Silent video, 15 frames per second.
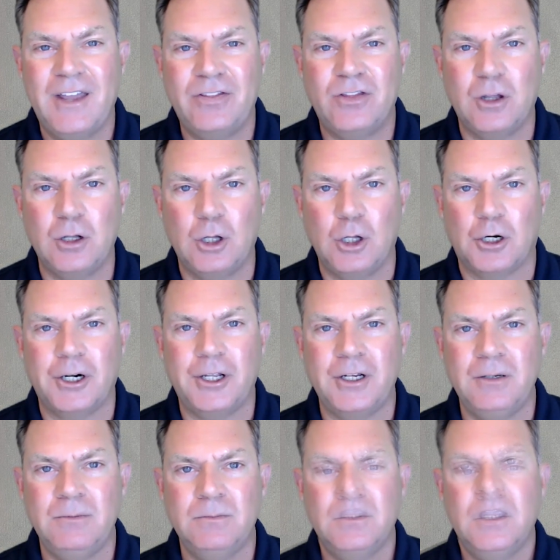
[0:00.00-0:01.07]
that the
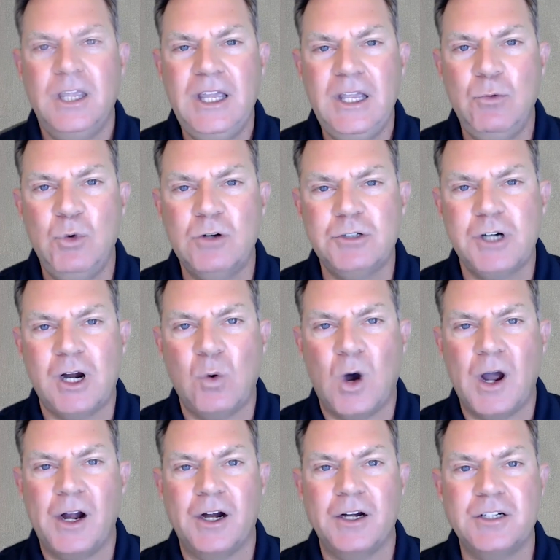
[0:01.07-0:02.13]
learning he would
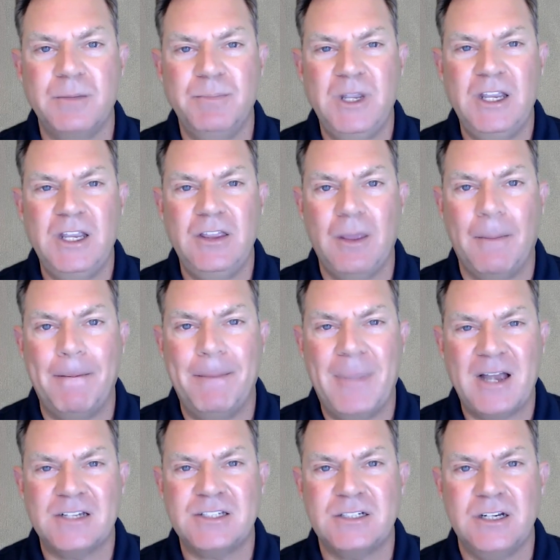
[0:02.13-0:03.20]
require to be the
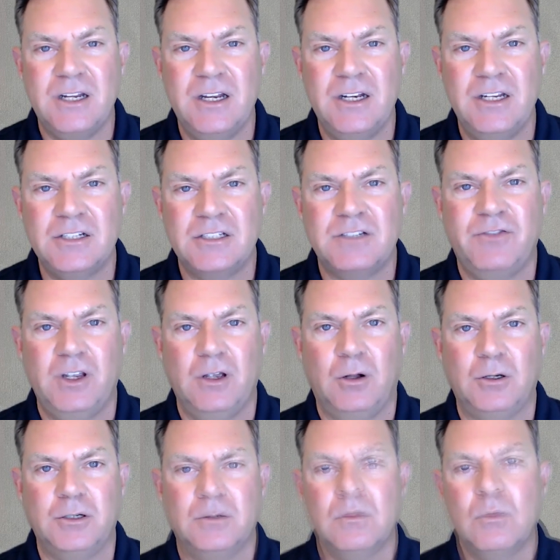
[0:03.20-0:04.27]
best in his
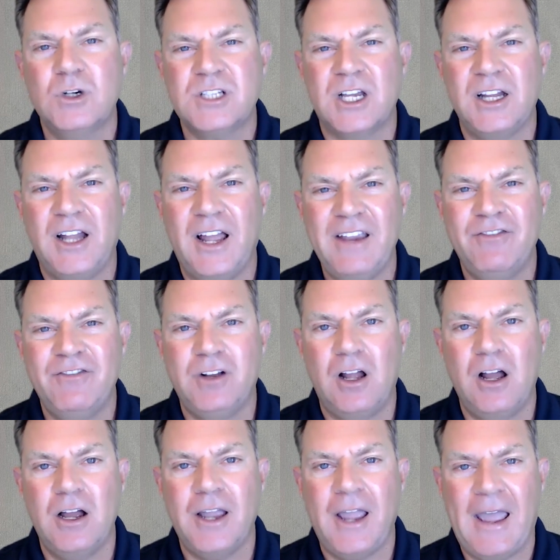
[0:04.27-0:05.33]
field was a
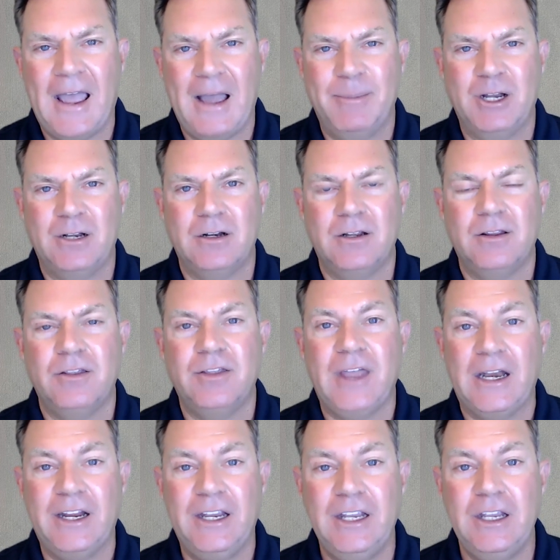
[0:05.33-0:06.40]
lifelong habit
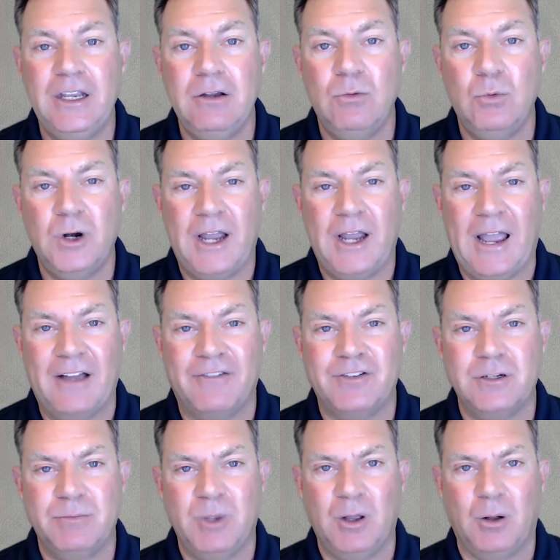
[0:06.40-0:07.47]
that he would
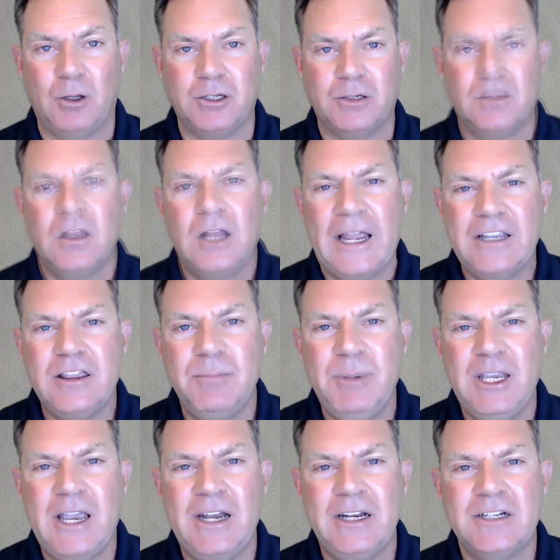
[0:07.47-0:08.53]
have to build. Like
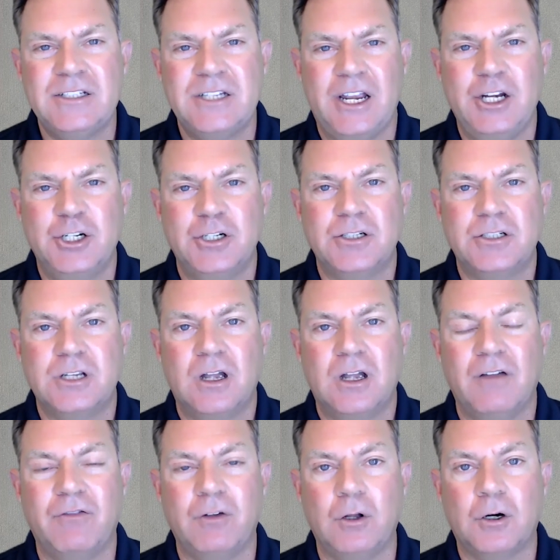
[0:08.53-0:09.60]
the beginning stages
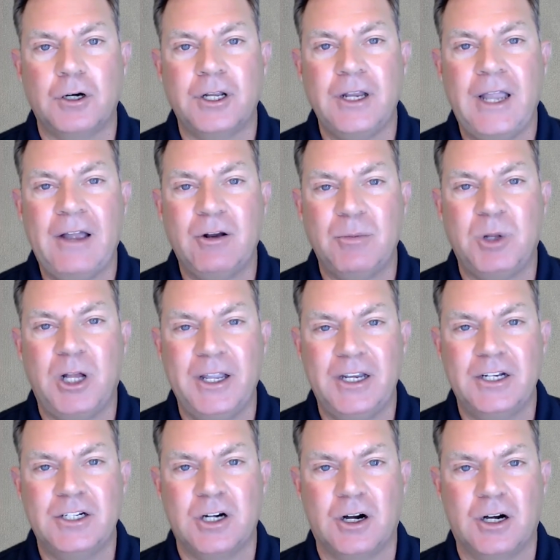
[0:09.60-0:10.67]
of learning how to play
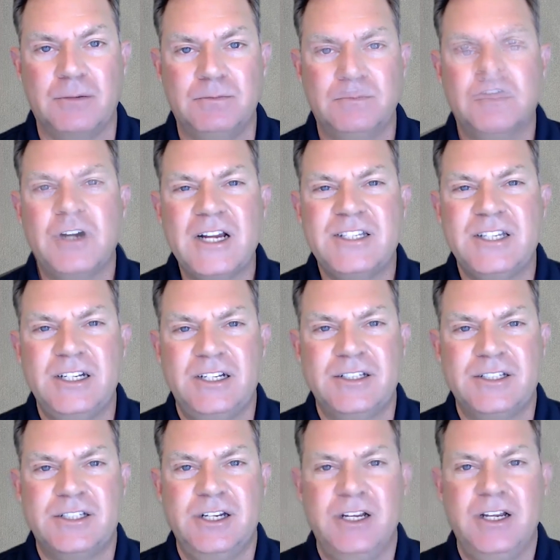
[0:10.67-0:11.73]
guitar,
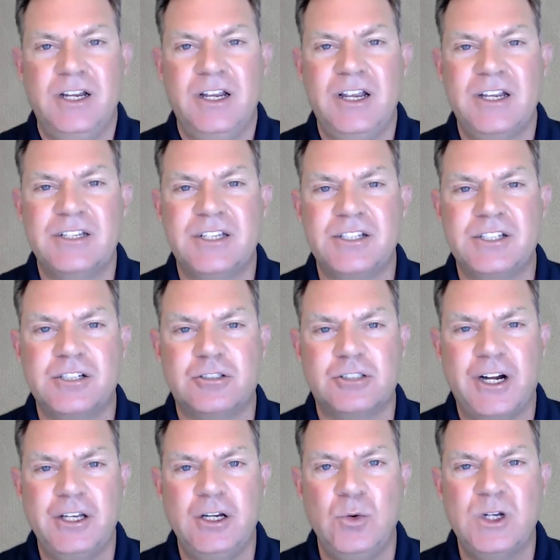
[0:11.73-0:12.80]
residency is a
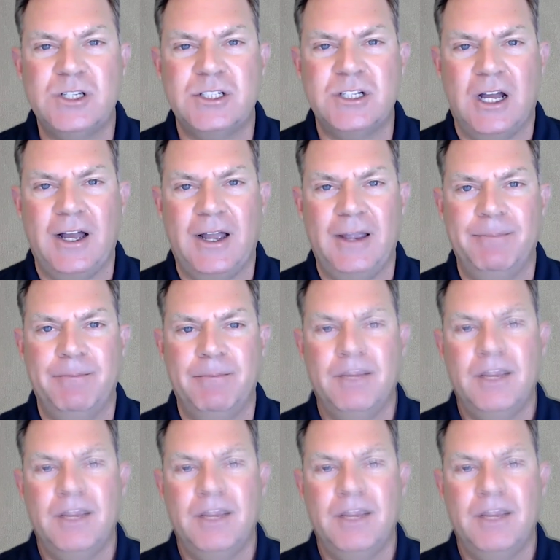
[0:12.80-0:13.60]
strenuous time